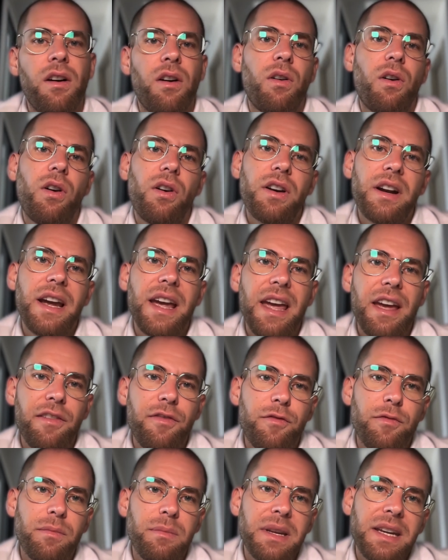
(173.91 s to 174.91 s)
or
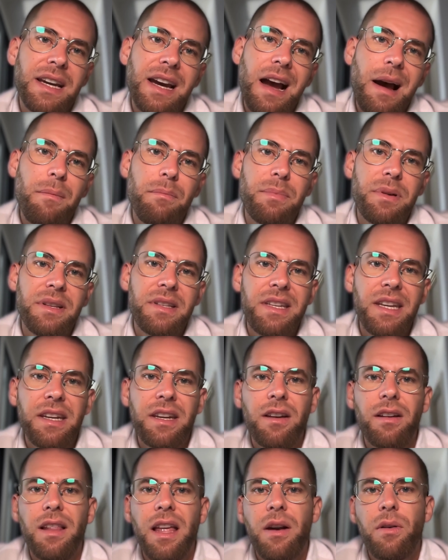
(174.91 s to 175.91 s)
have become
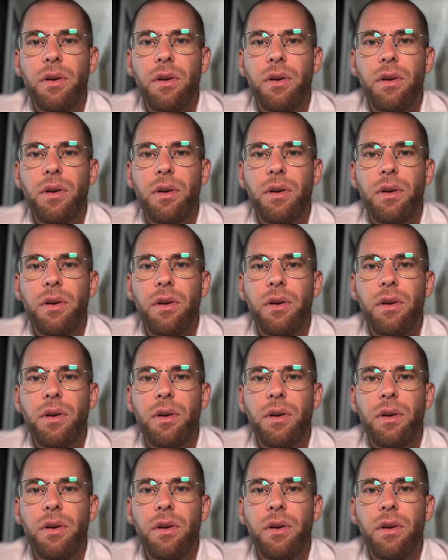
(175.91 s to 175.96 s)
particularly